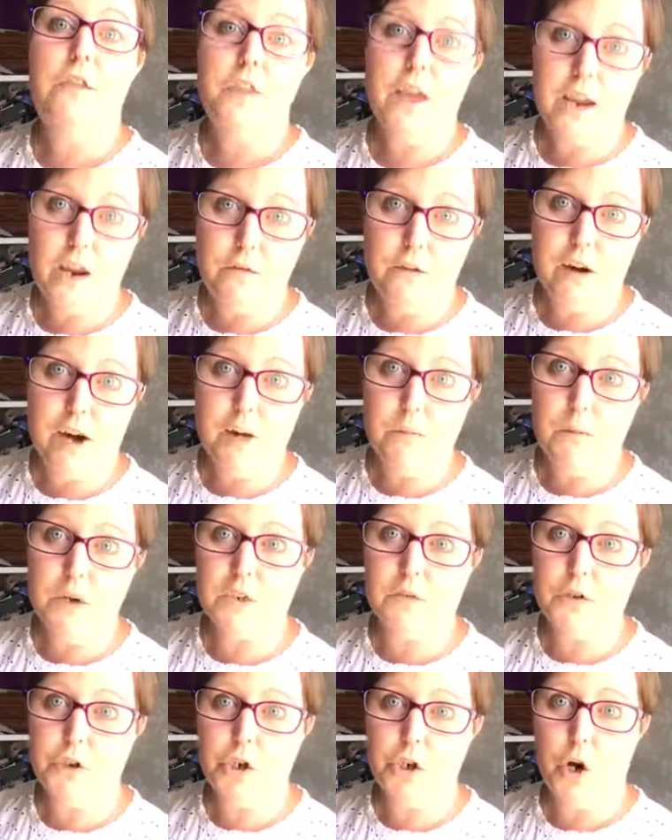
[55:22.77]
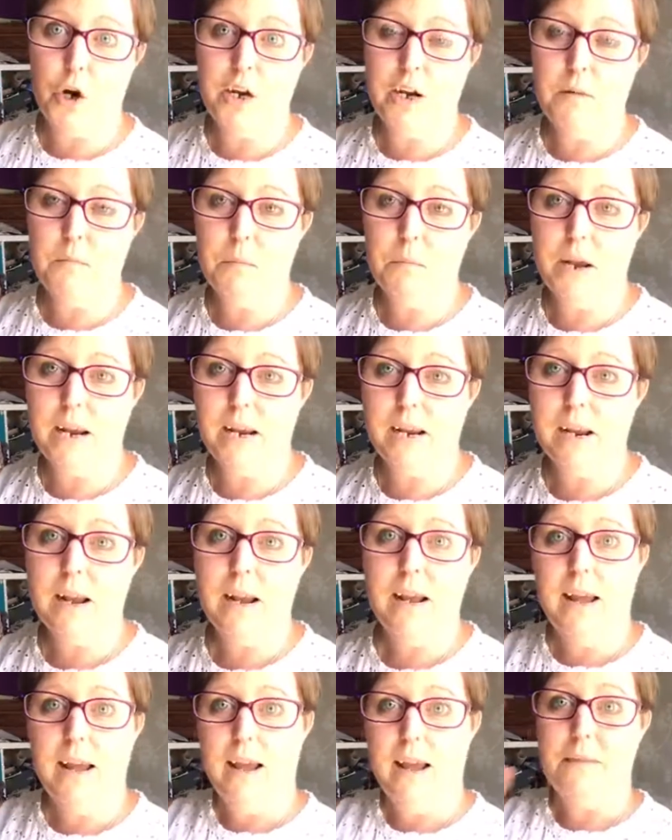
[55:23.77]
Thank you very much for joining me.
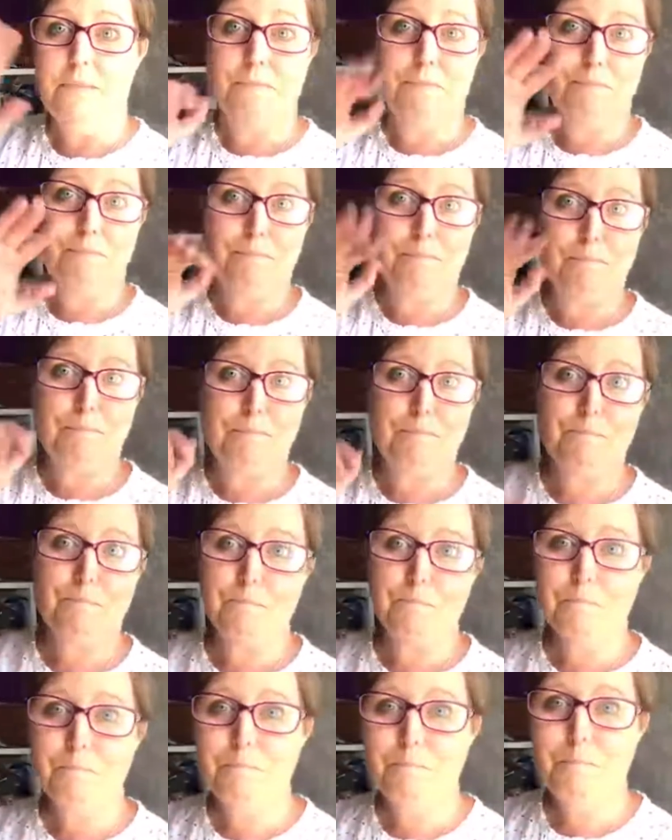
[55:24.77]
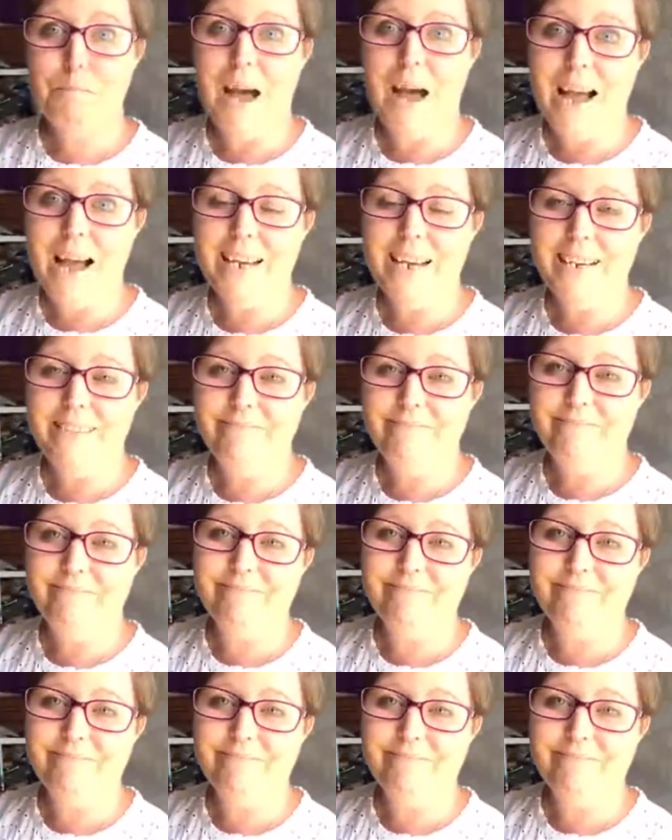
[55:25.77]
Bye.